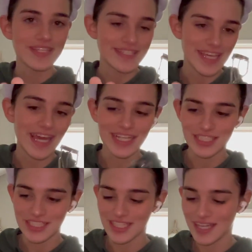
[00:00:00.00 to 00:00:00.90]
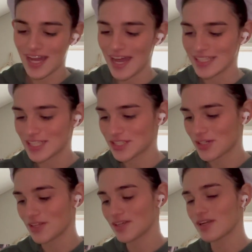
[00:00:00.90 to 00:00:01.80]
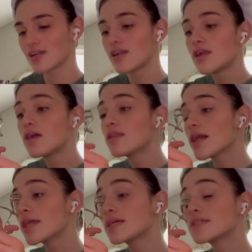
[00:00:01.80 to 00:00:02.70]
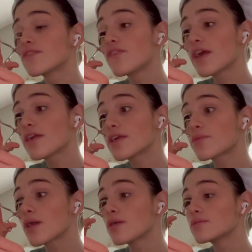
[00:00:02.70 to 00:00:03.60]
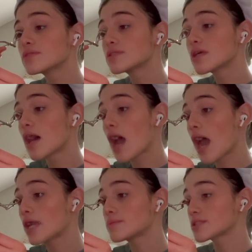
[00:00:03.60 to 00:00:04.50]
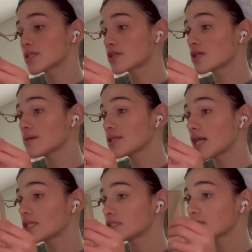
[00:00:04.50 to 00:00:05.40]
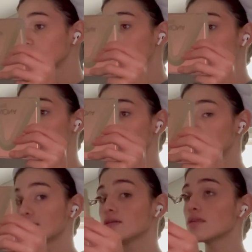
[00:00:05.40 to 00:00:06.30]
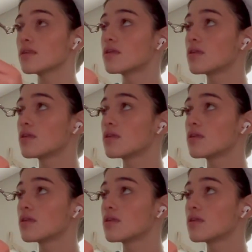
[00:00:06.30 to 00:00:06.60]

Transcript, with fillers: This ancient eyelash curler that is very gross. And I'm just gonna curl my lashes until